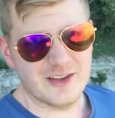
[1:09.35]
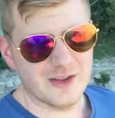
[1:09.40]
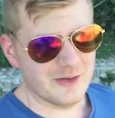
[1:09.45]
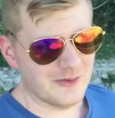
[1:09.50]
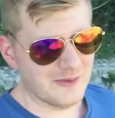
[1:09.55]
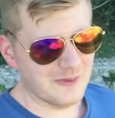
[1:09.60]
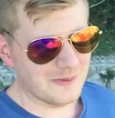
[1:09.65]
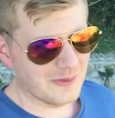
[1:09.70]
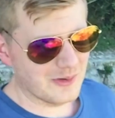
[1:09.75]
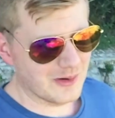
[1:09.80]

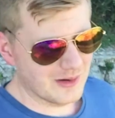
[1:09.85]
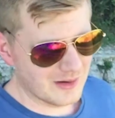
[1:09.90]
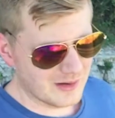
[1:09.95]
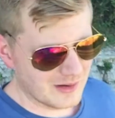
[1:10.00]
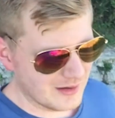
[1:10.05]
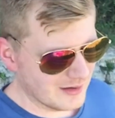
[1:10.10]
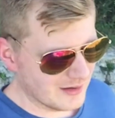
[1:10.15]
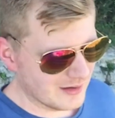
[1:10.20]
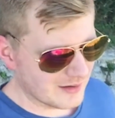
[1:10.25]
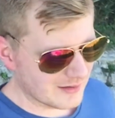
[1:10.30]
to
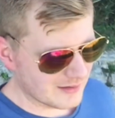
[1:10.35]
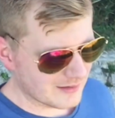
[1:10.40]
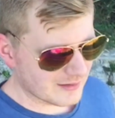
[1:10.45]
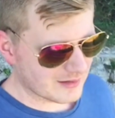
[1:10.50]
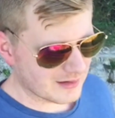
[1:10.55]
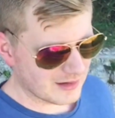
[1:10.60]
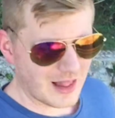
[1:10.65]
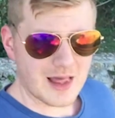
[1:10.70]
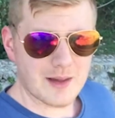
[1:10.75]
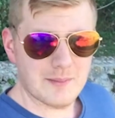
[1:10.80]

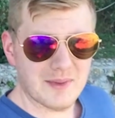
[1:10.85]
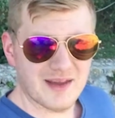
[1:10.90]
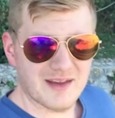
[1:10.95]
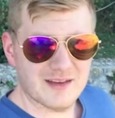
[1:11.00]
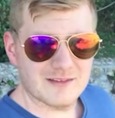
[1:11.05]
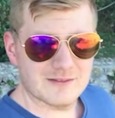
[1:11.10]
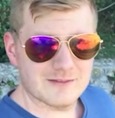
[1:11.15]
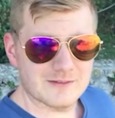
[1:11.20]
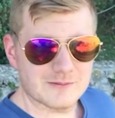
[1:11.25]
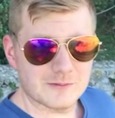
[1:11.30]
climb it.